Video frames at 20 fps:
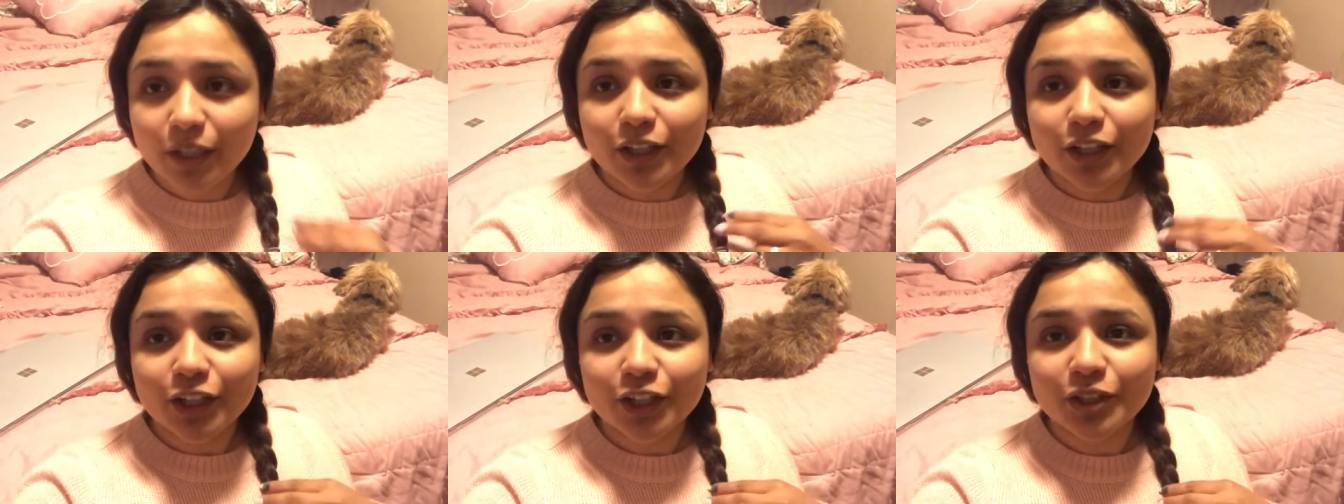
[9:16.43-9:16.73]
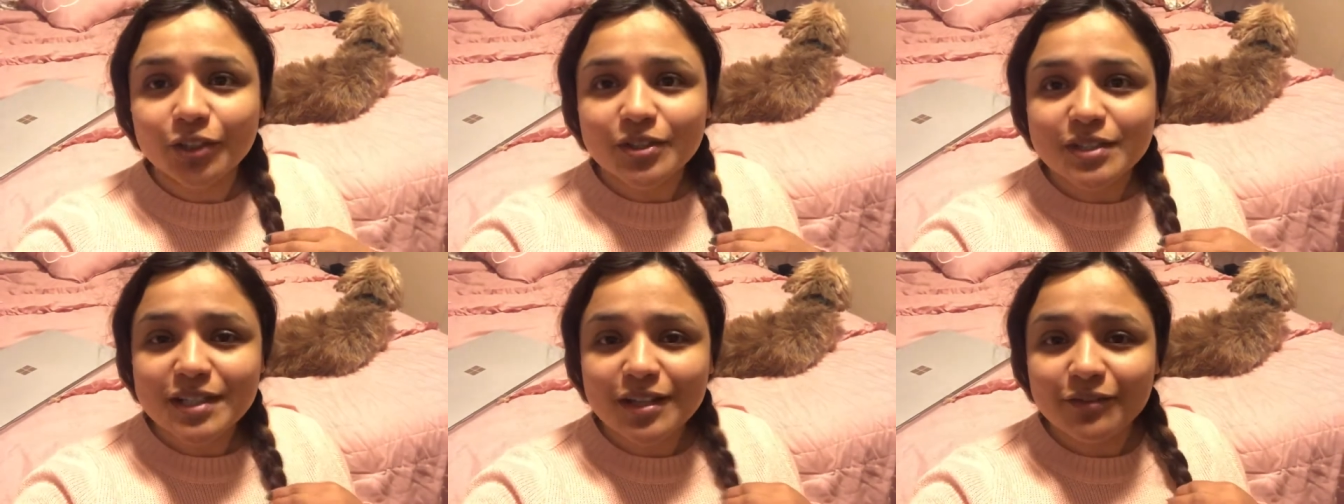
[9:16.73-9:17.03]
The
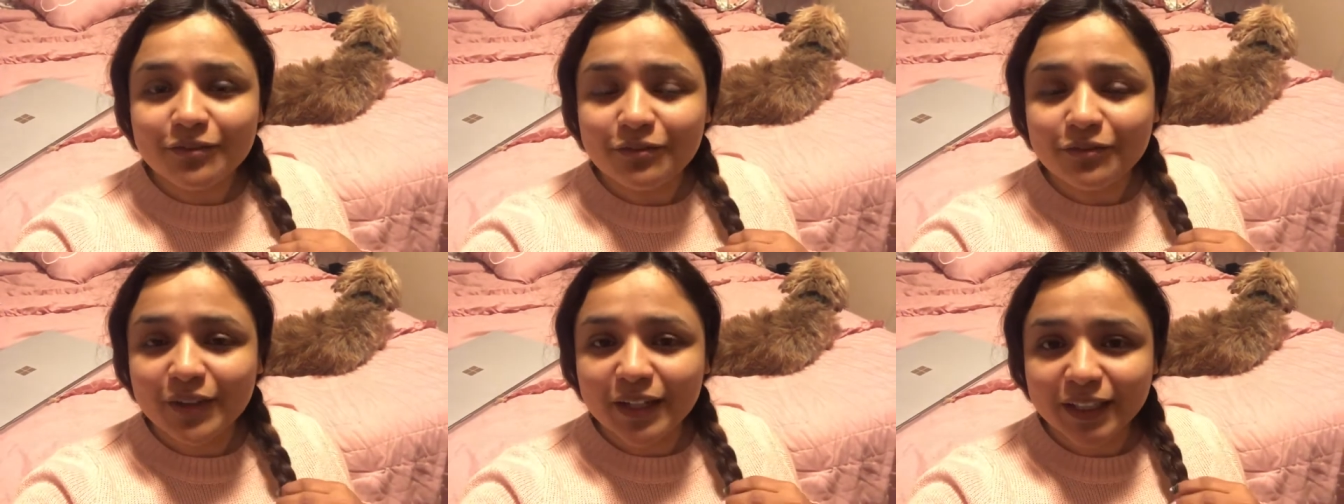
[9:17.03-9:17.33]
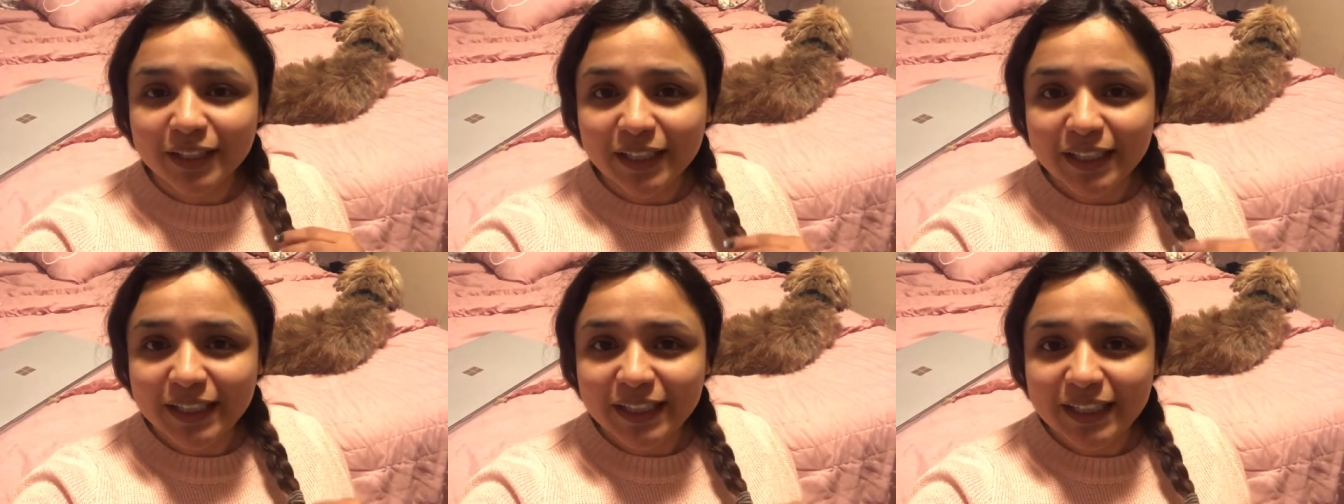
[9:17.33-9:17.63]
girls are
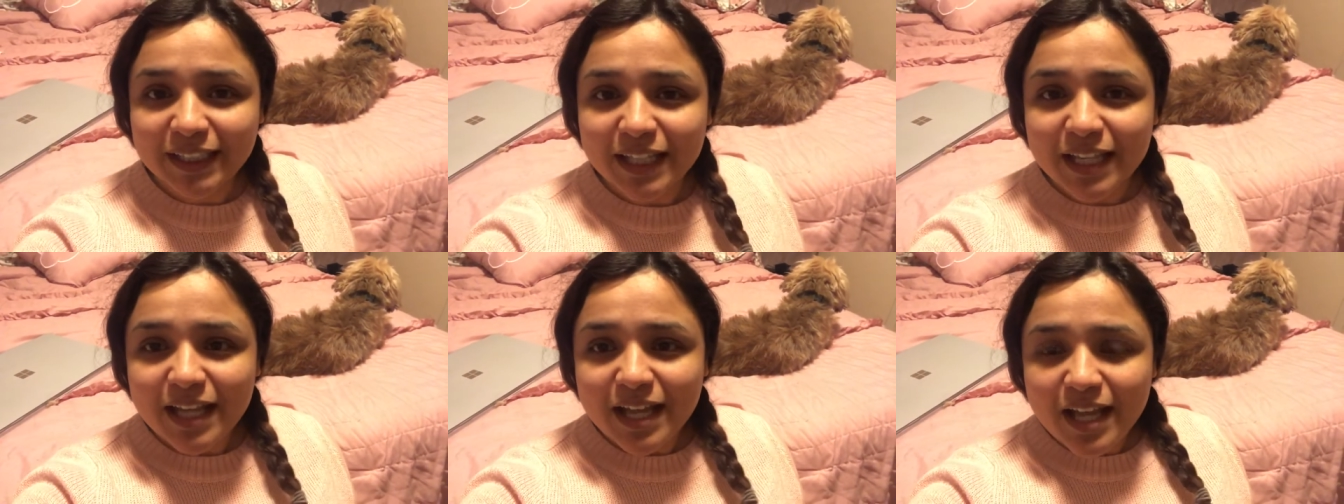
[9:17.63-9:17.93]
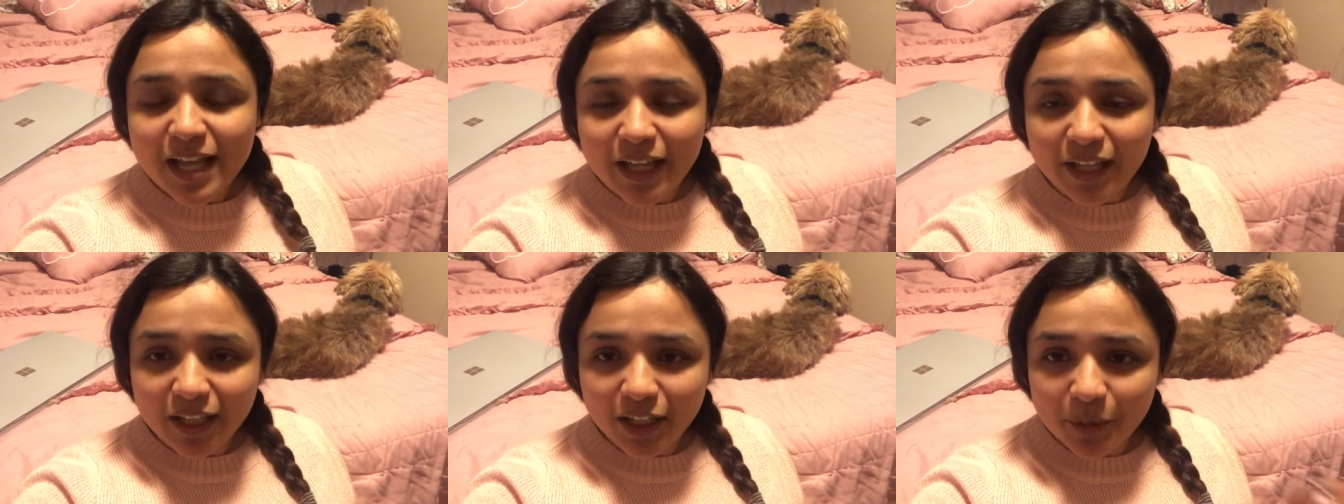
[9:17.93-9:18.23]
finally
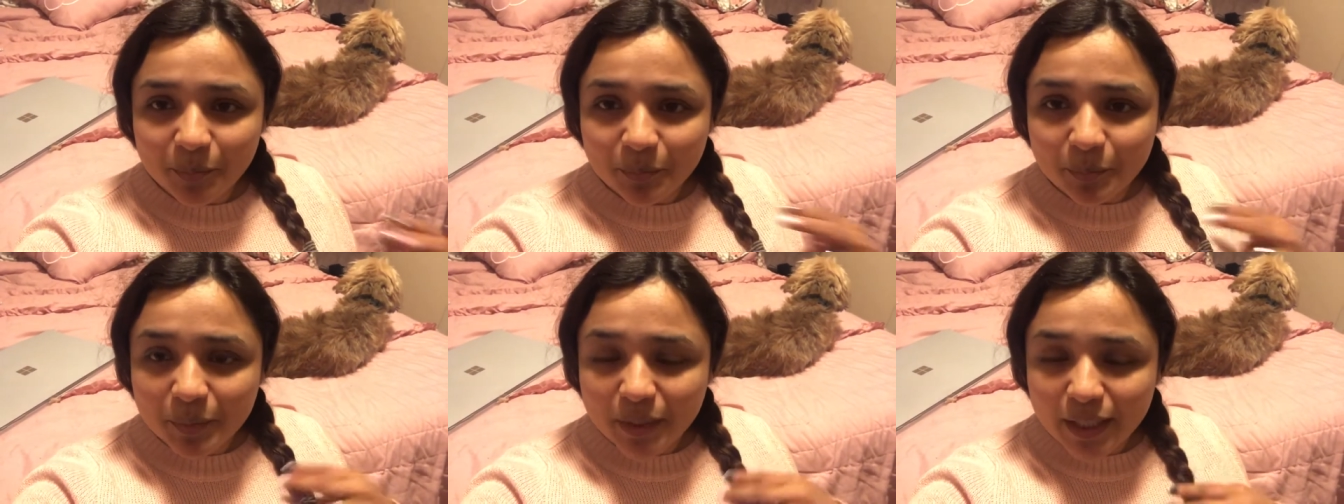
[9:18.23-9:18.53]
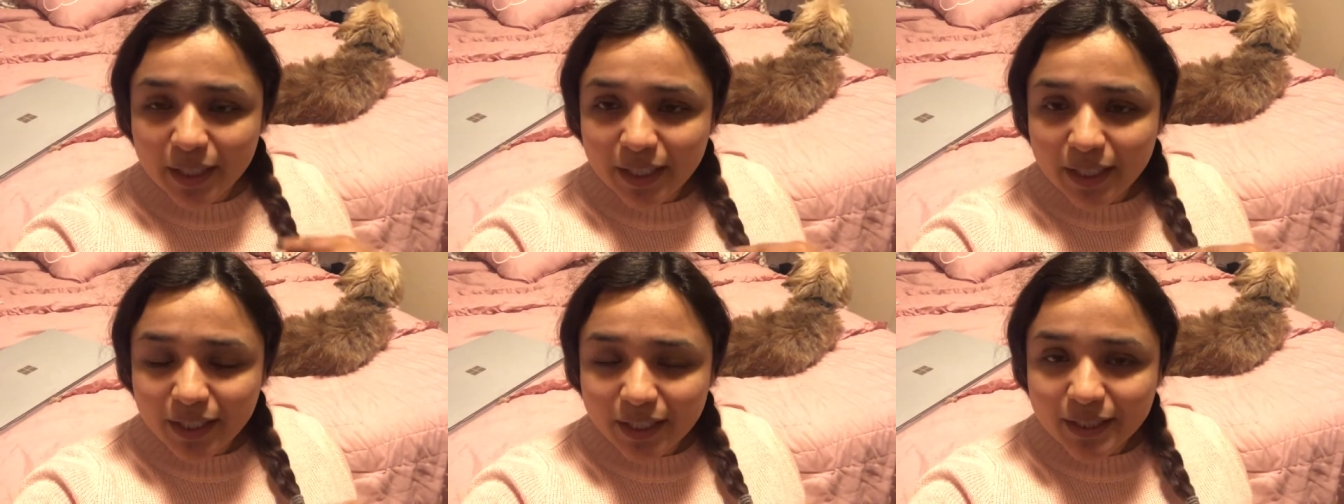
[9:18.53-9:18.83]
in
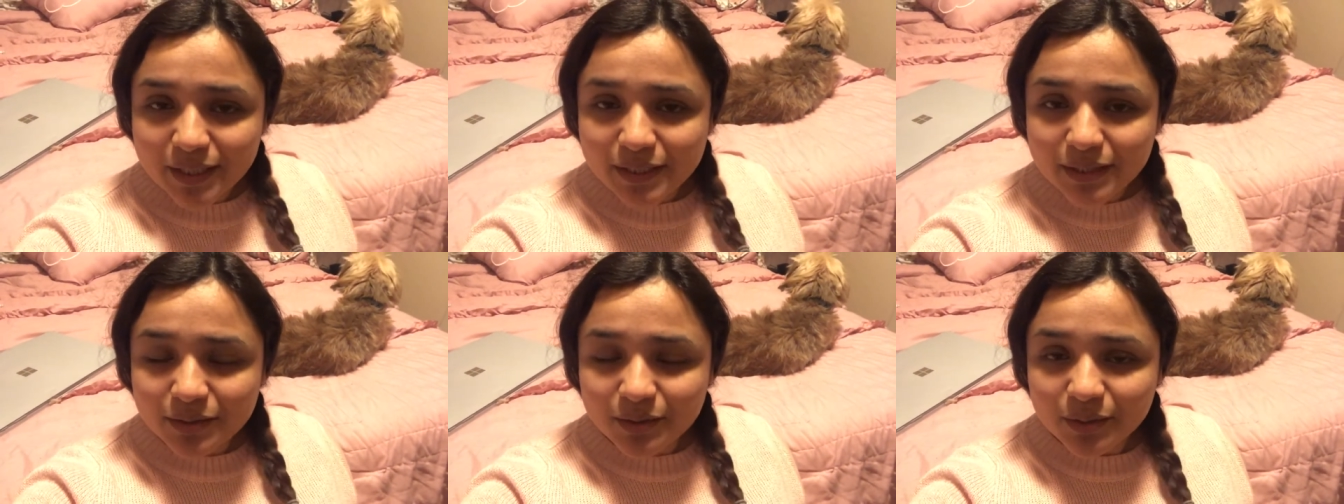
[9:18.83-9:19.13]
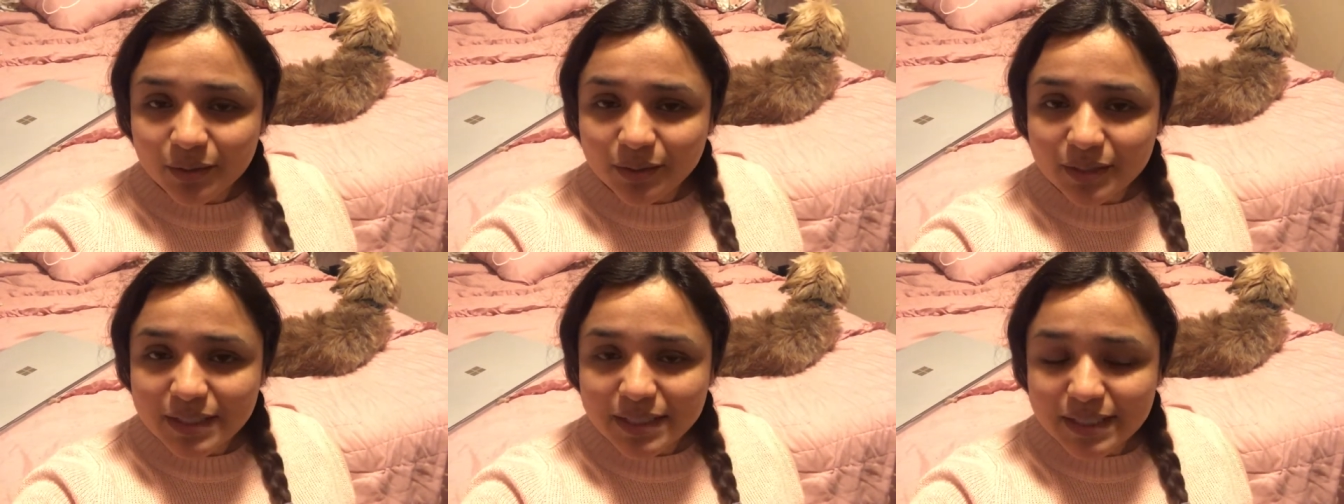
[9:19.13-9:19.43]
bed and
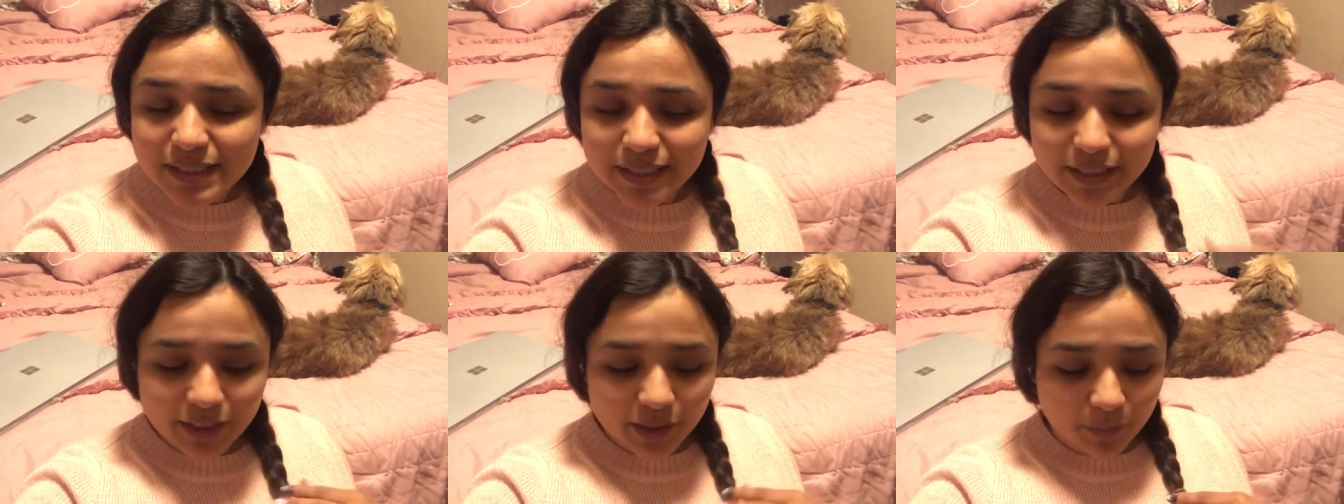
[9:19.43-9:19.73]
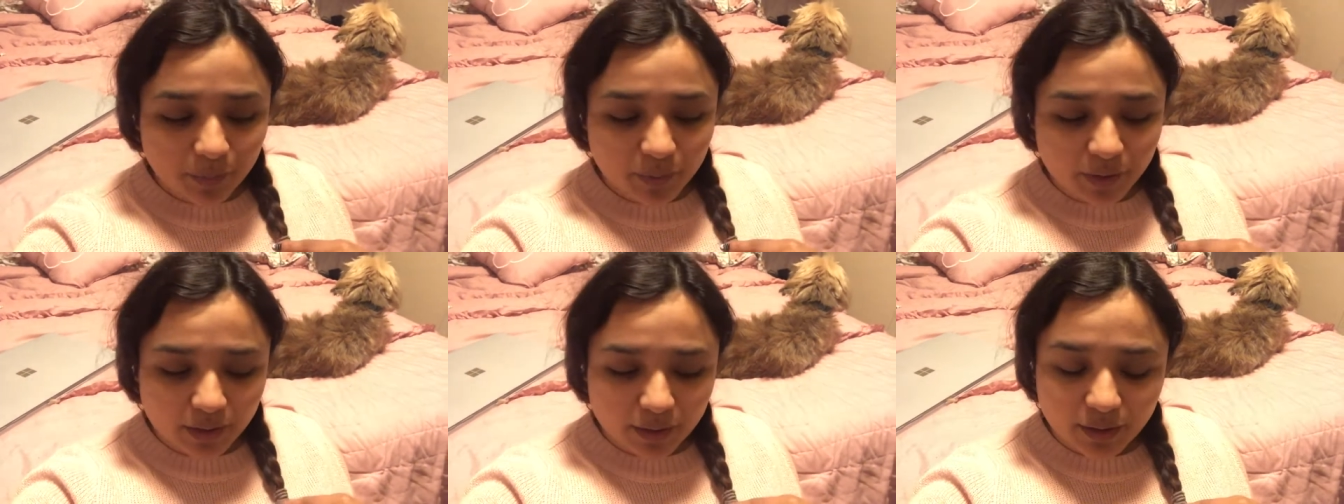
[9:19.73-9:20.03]

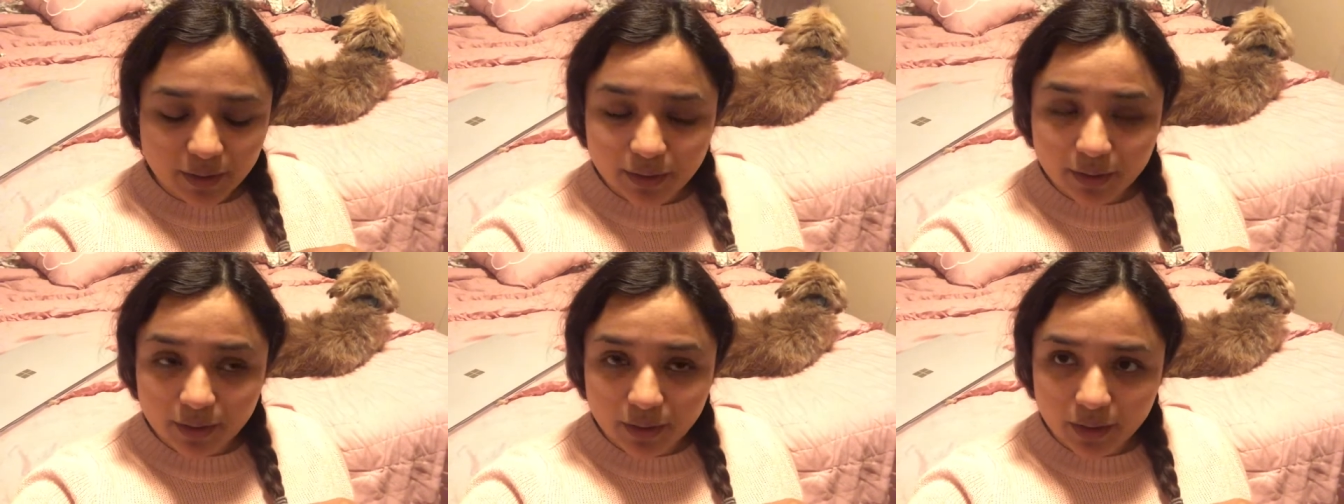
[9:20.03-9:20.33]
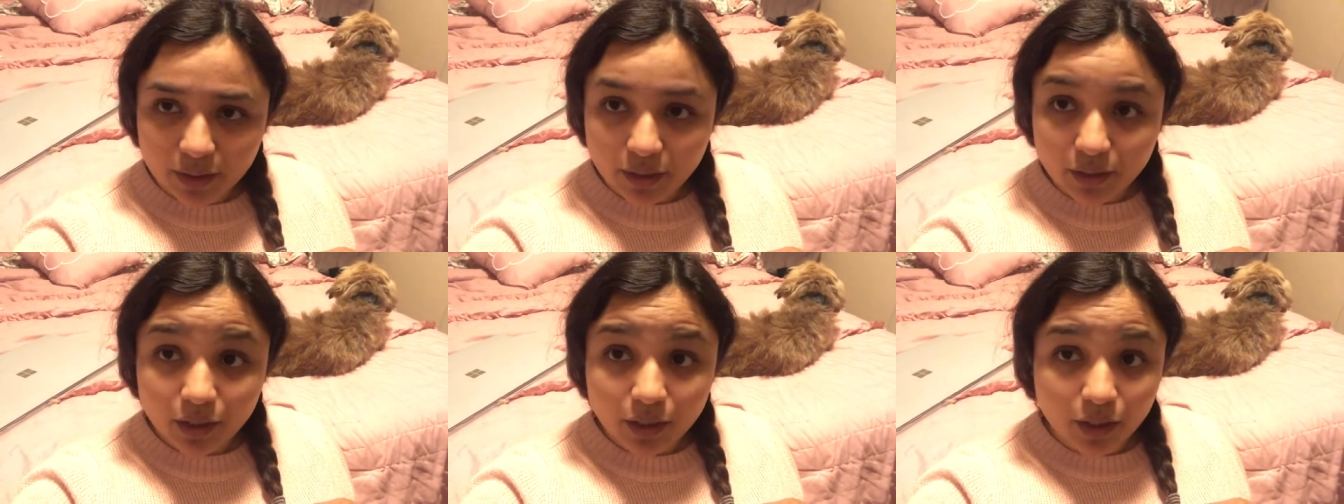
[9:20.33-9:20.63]
sleeping, I
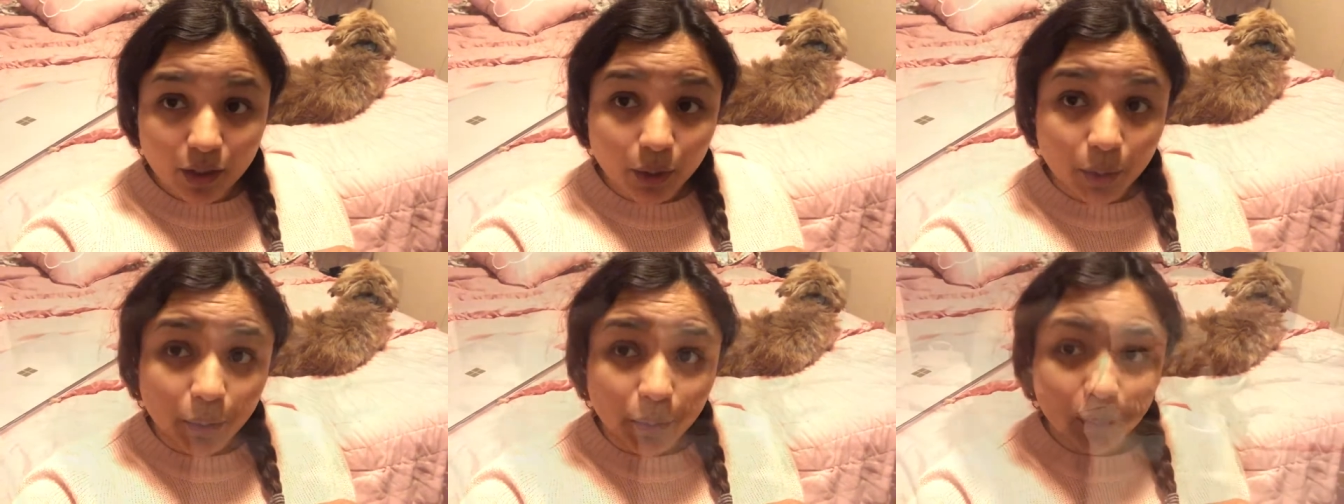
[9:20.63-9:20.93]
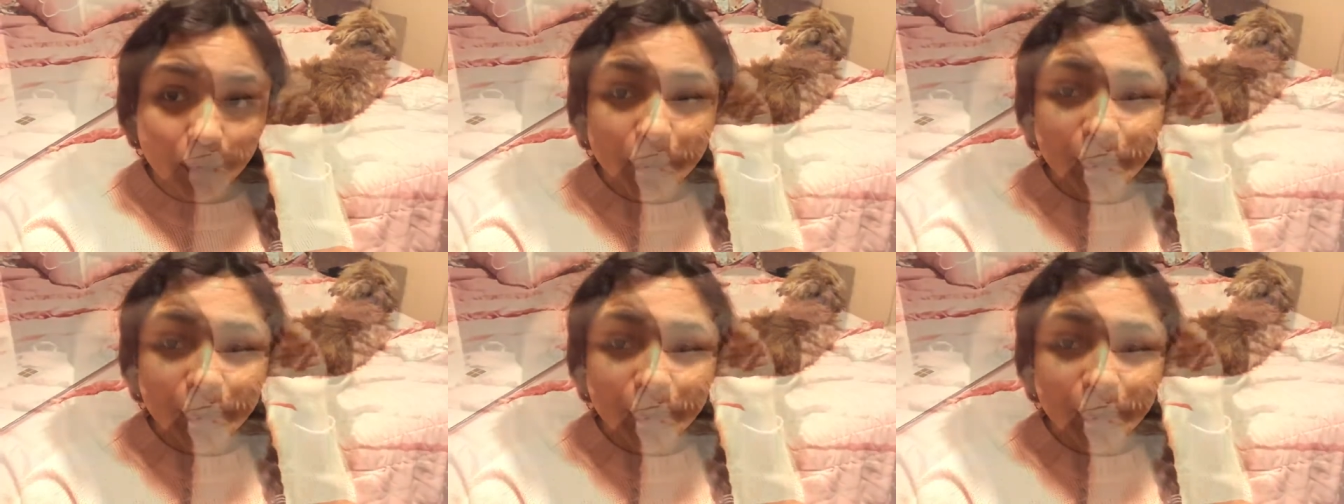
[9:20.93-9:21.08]
think, I hope. Right